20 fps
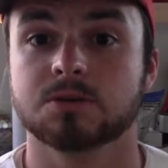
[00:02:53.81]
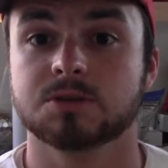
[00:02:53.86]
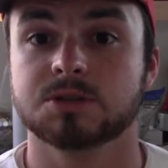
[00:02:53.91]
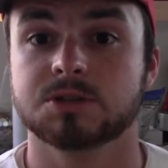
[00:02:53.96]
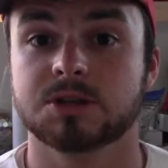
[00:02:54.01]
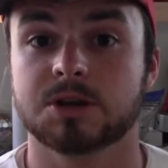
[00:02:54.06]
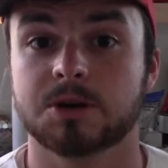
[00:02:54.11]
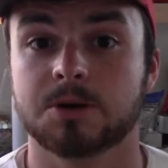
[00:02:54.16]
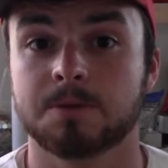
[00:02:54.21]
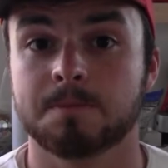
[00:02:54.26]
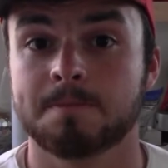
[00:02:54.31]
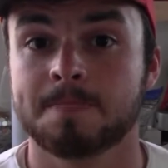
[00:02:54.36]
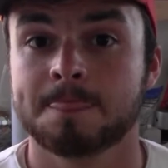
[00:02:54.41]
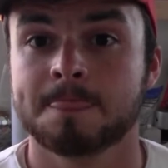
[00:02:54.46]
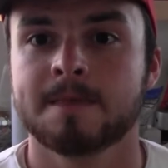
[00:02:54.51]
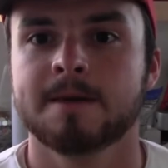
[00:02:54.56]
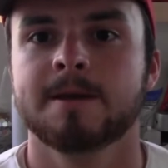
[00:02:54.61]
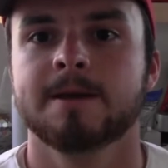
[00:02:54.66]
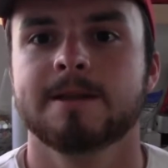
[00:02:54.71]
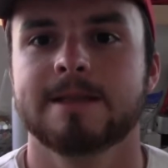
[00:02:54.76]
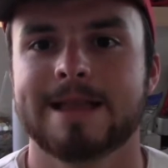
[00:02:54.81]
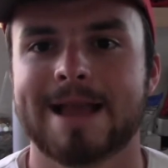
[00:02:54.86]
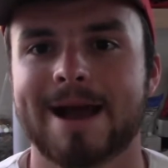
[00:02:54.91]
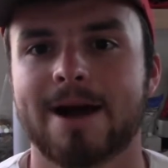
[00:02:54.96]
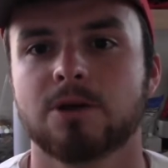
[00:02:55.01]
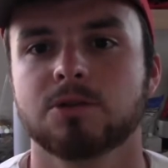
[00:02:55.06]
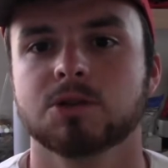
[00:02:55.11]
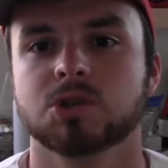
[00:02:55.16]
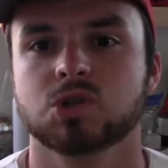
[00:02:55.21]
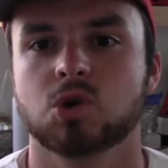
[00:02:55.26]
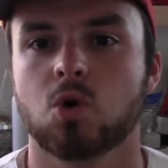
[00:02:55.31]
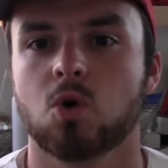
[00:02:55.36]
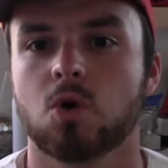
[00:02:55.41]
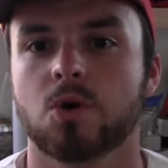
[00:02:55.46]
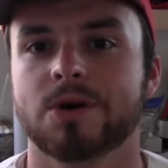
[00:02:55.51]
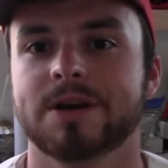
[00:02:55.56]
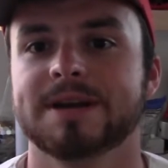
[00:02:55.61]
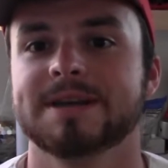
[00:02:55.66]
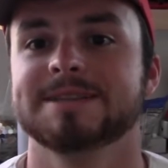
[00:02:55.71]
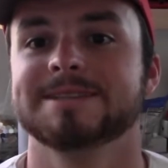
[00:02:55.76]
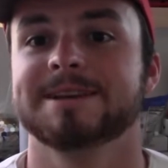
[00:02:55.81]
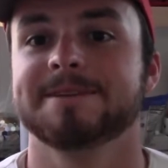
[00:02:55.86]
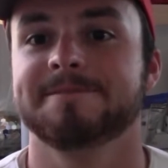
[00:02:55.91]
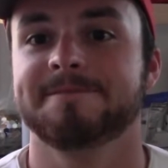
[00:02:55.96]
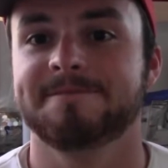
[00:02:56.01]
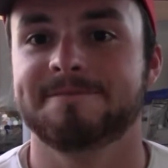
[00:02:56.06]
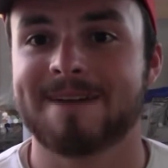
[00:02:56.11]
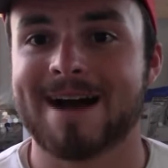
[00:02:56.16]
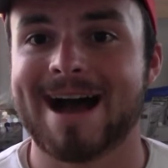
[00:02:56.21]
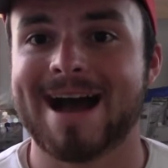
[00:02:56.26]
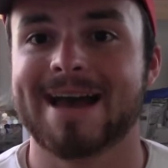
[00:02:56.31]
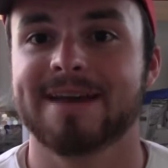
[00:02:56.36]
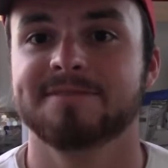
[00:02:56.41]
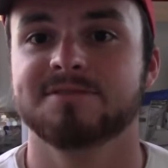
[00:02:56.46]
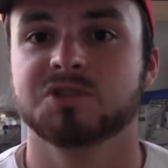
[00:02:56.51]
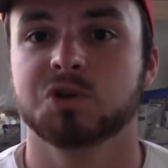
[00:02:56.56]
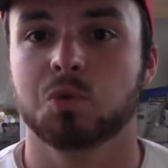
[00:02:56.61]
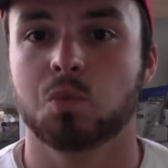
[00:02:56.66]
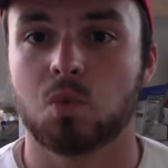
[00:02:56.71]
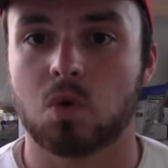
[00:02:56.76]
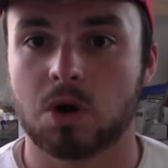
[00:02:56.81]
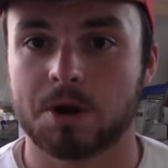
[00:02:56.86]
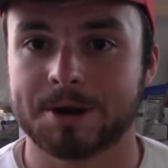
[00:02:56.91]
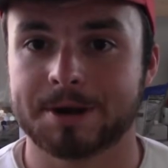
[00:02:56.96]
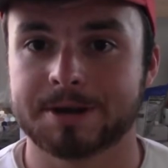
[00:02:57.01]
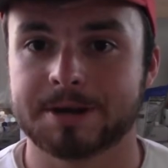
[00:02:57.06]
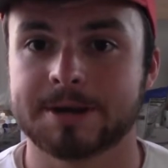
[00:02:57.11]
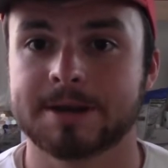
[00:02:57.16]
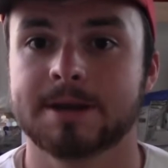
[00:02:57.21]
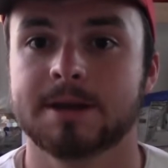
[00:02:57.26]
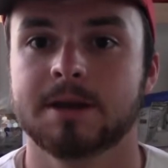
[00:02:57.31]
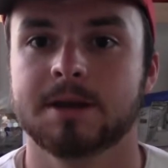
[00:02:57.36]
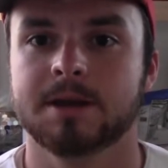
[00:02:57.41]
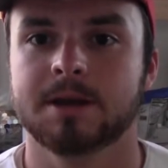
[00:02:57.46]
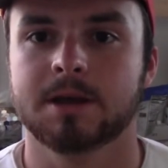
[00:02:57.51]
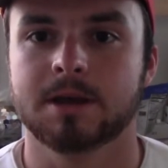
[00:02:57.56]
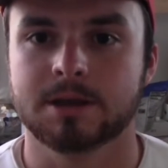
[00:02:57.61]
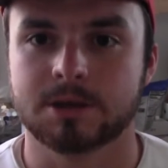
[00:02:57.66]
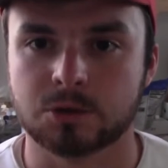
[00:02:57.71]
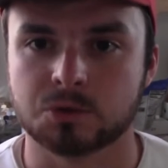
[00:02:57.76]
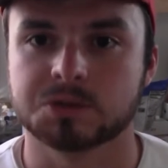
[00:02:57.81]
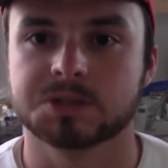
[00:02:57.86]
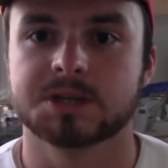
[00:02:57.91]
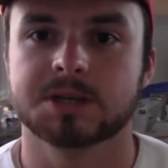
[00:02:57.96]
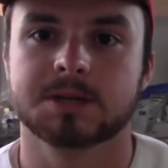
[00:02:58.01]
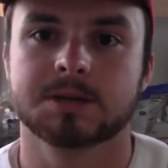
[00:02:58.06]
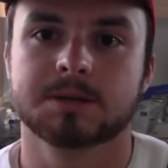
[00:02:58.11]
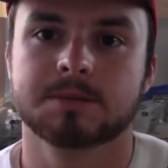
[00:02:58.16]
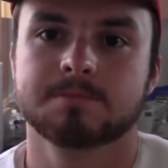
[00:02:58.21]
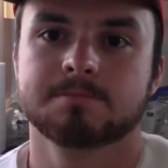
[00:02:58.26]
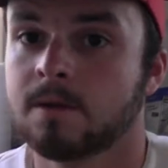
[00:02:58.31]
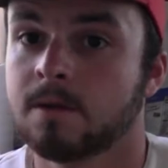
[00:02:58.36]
So now the score is 5 to 1 Houston.